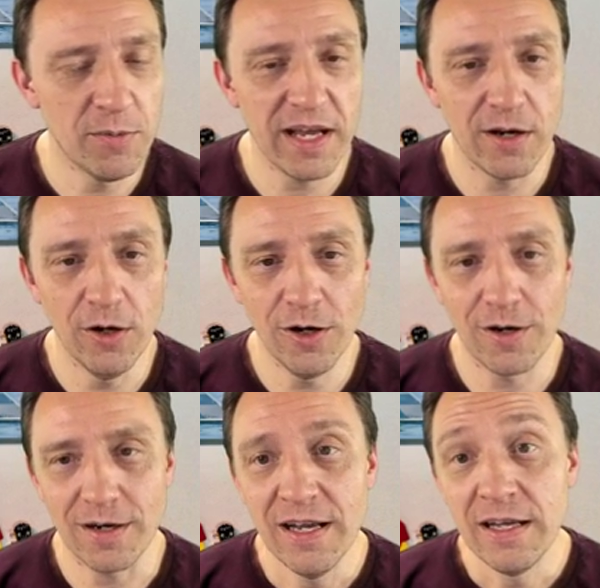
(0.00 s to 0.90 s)
lo
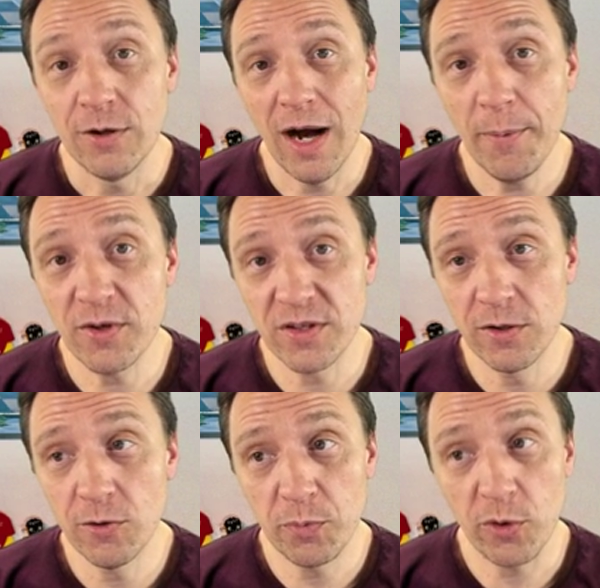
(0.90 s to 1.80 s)
mejor. Yo hablo
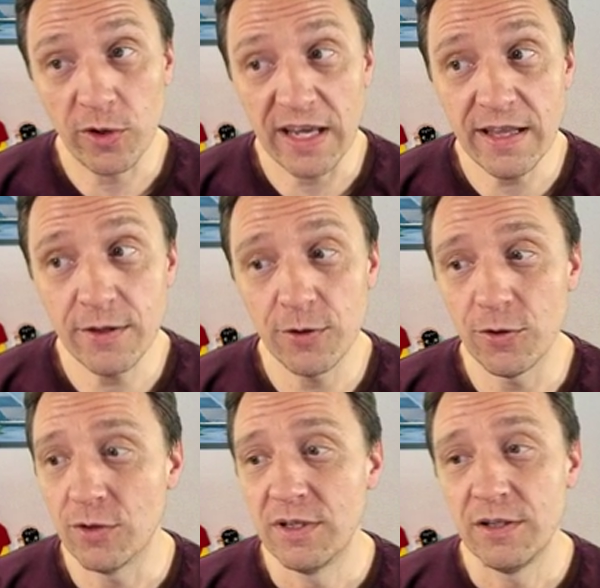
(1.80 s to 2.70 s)
solo un poquito,
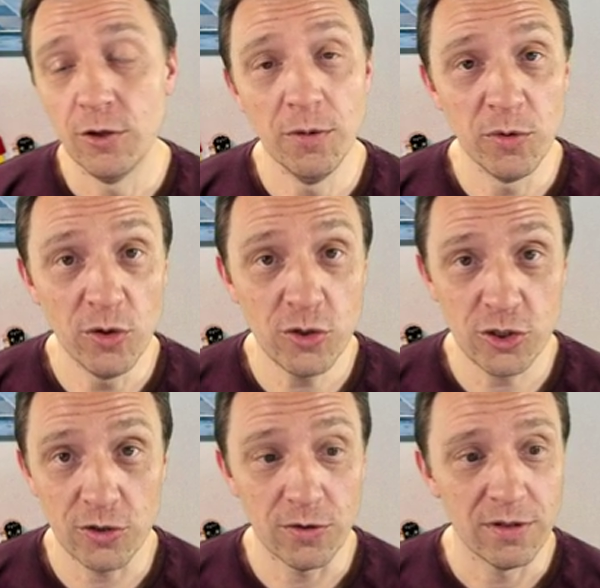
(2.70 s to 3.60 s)
no
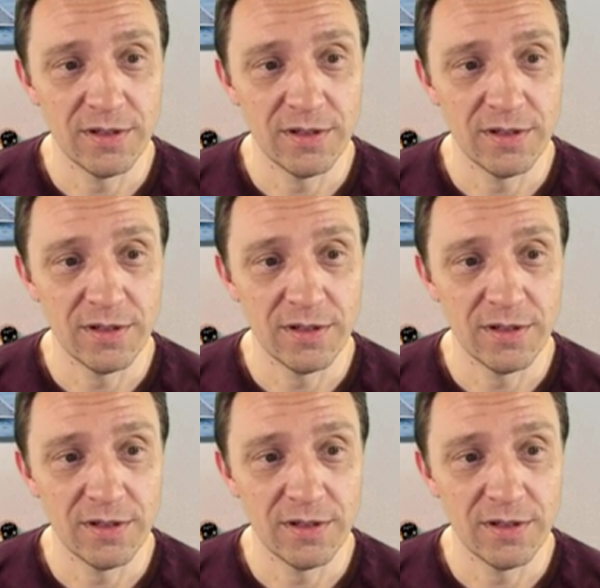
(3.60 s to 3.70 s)
mucho.